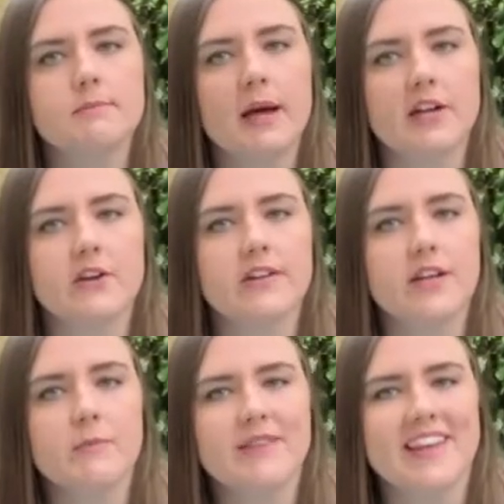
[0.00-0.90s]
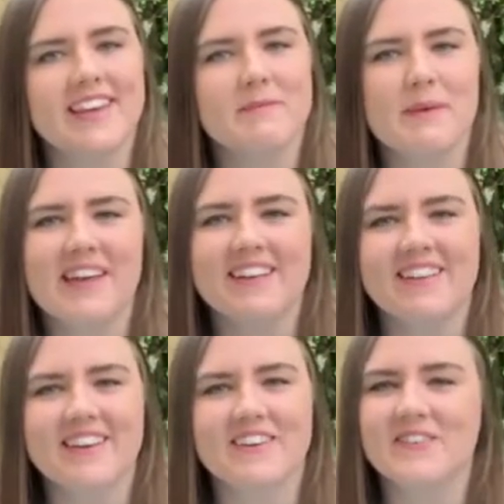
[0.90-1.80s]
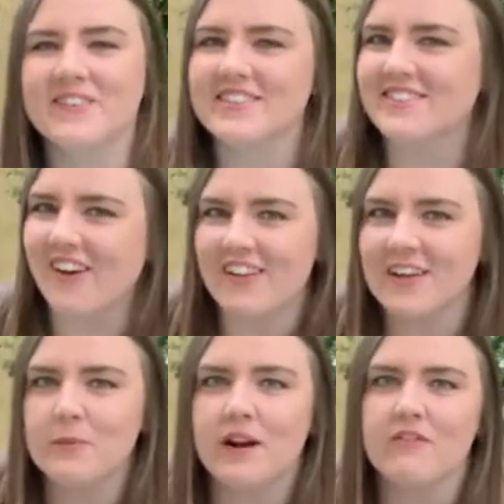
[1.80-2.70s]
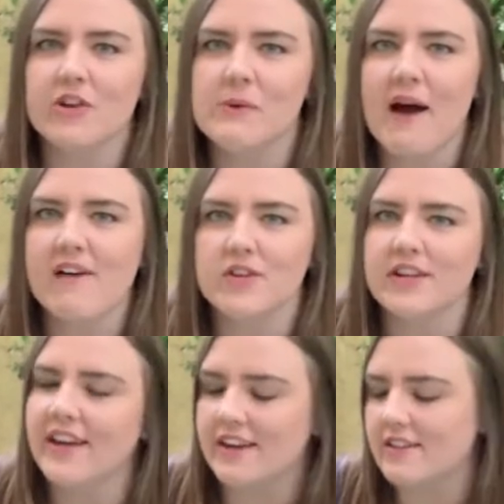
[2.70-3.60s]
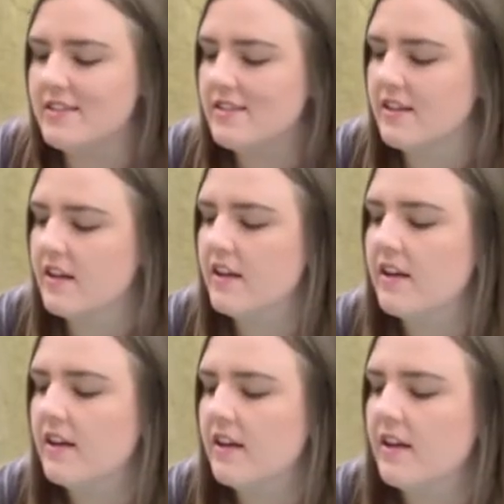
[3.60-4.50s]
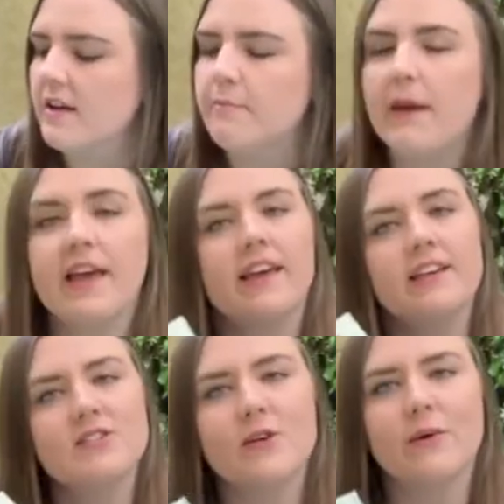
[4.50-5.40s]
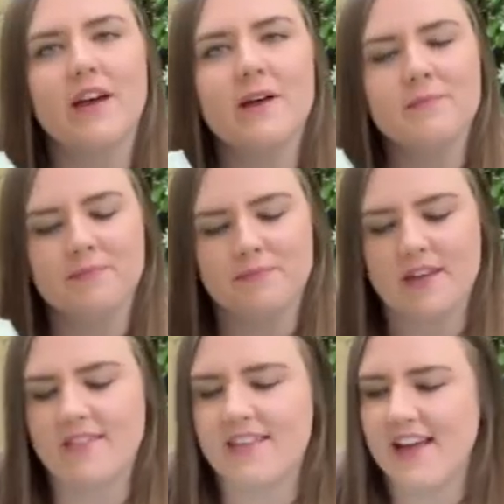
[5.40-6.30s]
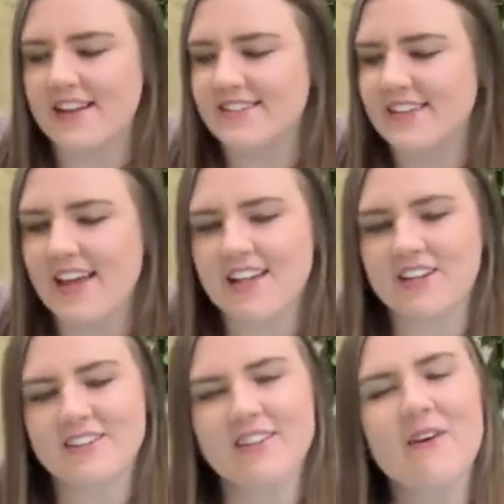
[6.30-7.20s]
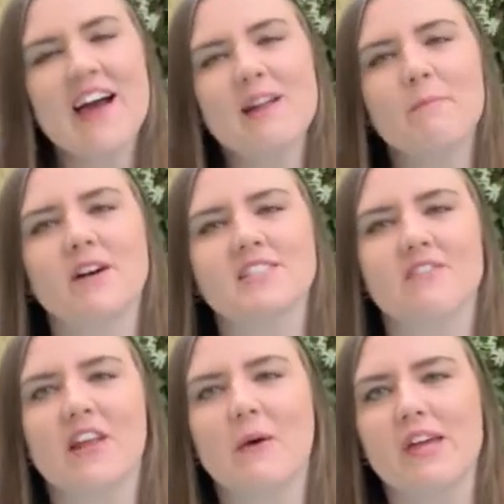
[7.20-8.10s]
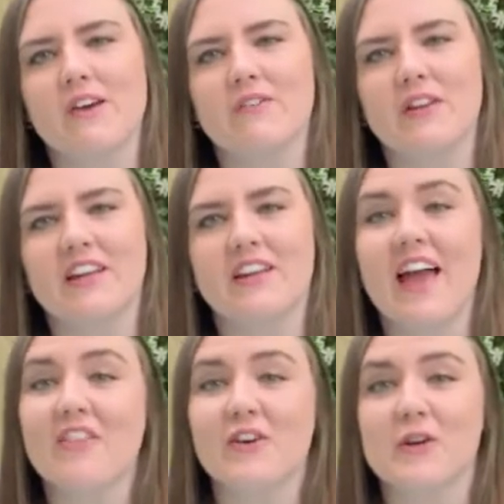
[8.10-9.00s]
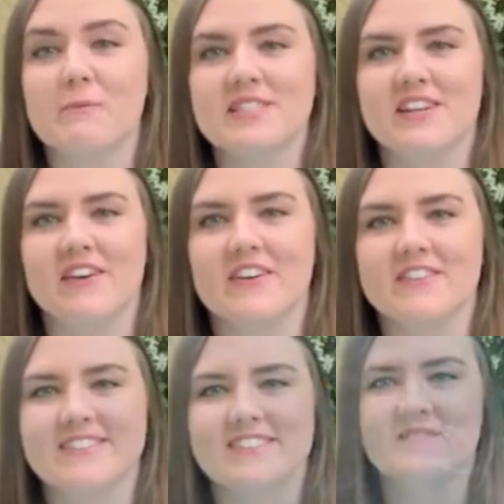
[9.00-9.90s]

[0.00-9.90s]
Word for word: Mine are clear, but they can be clear or solid, whatever you have on hand. Baking soda, and that is it. Go ahead and pause the video here if you need to gather your materials.